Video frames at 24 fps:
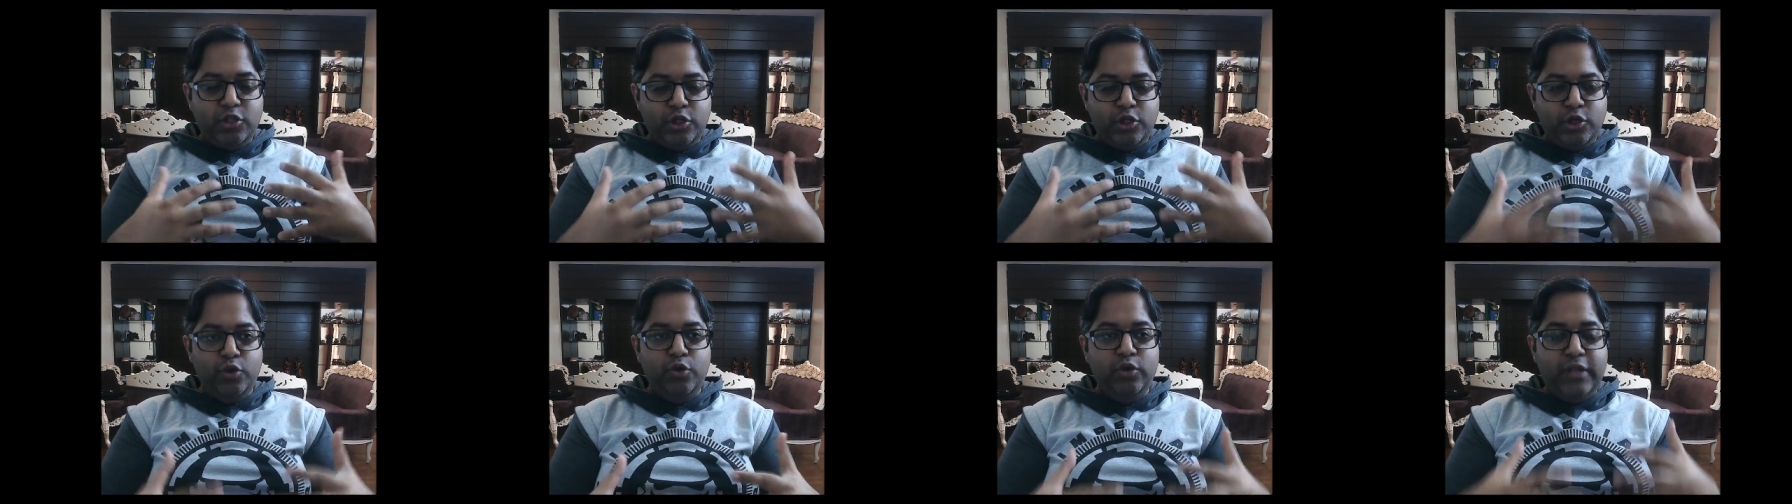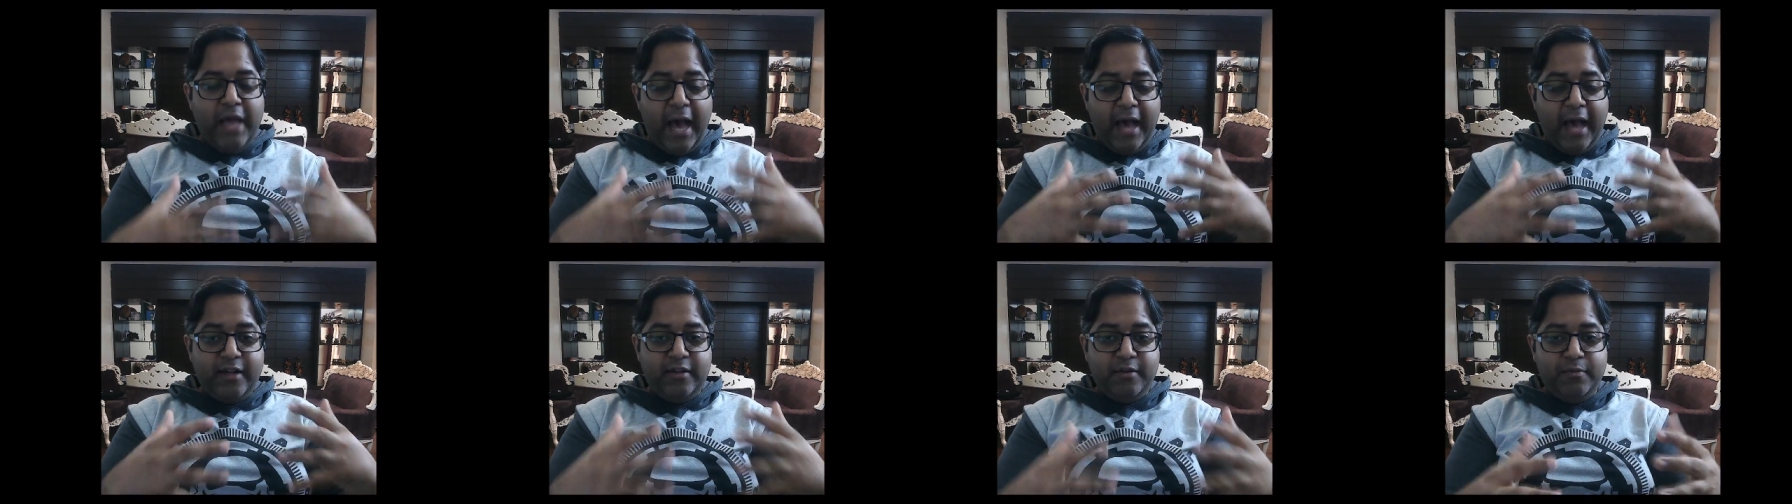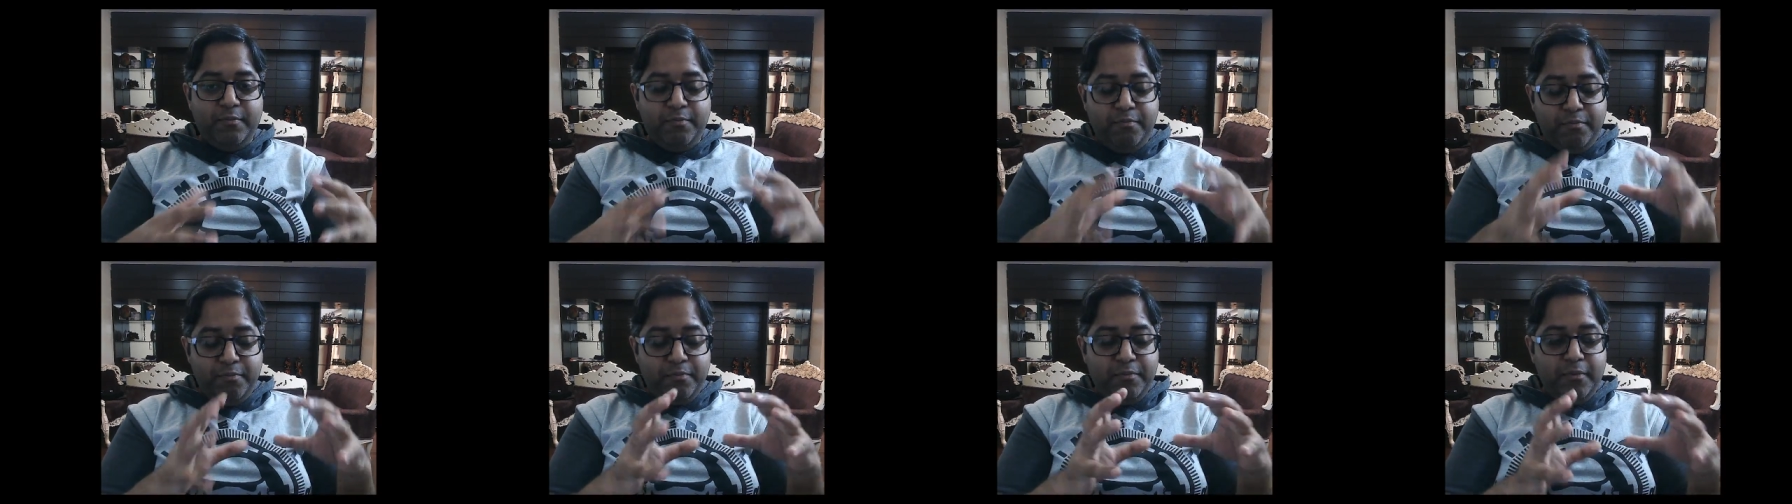to that
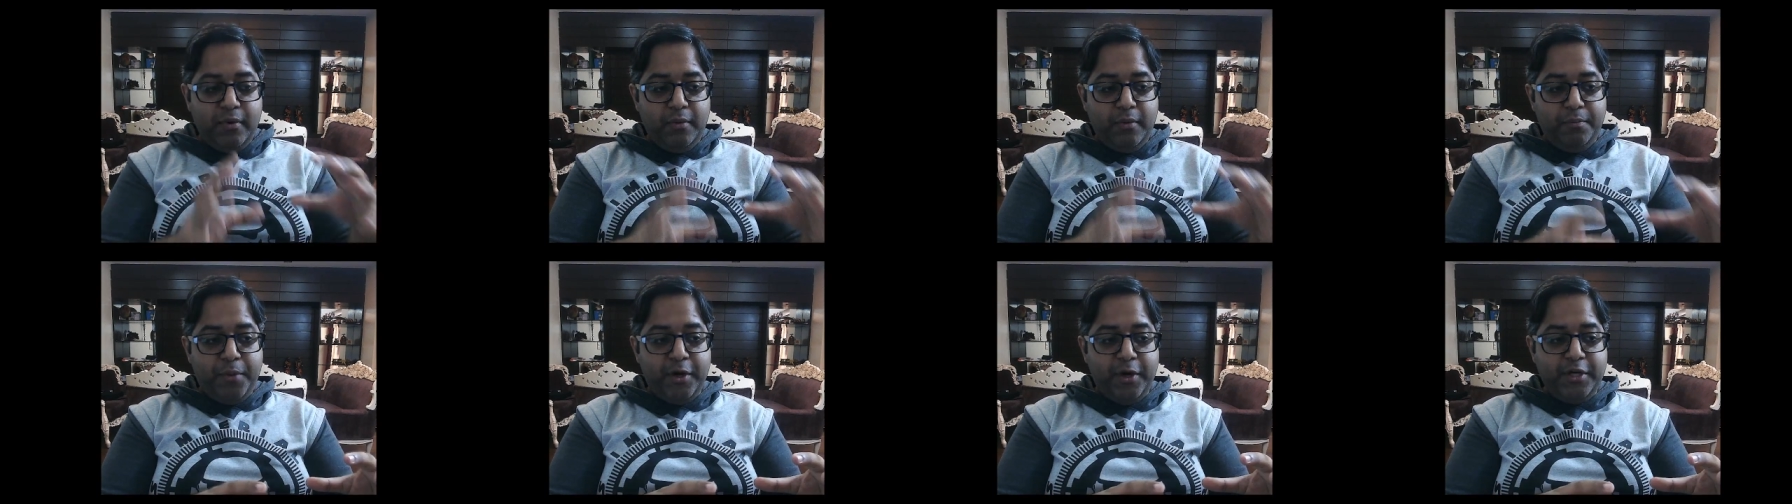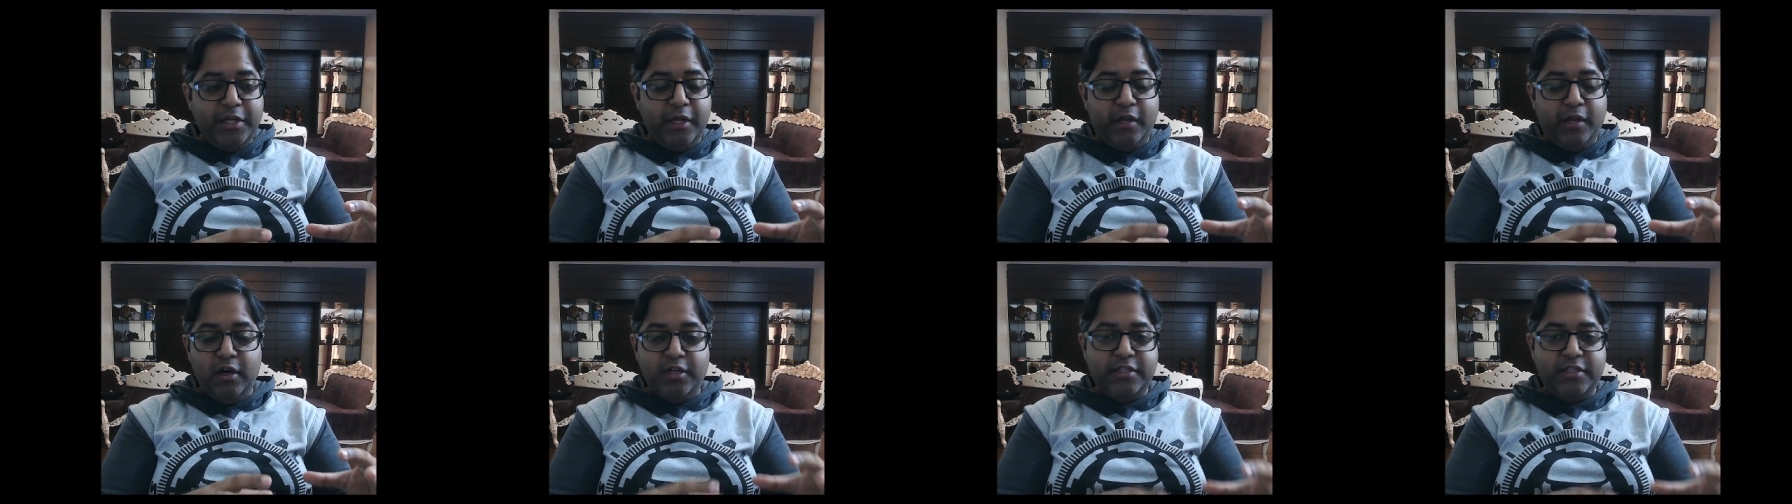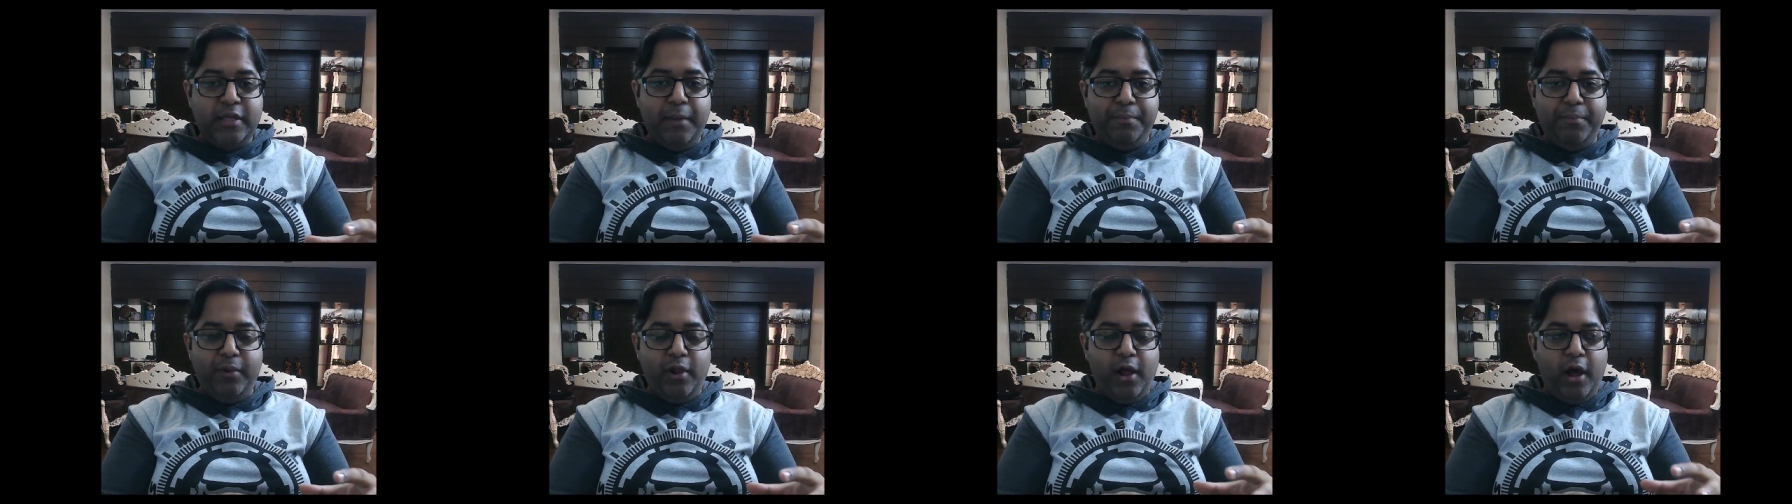particular
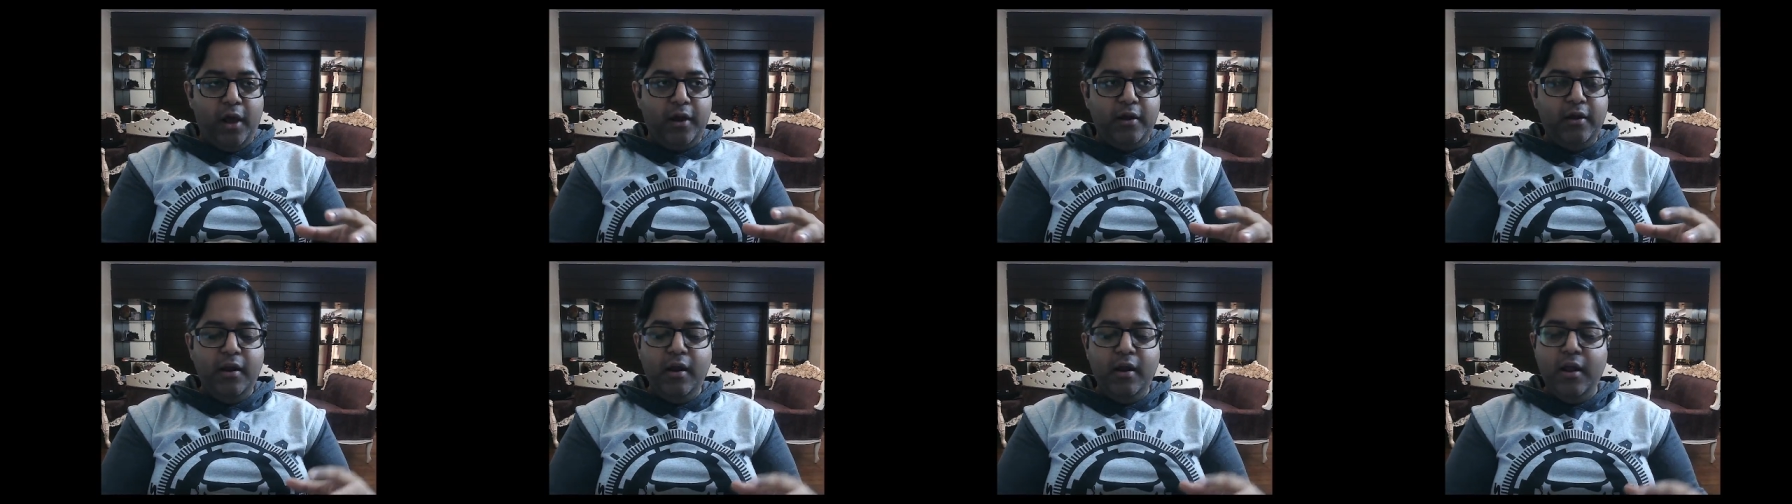subplot.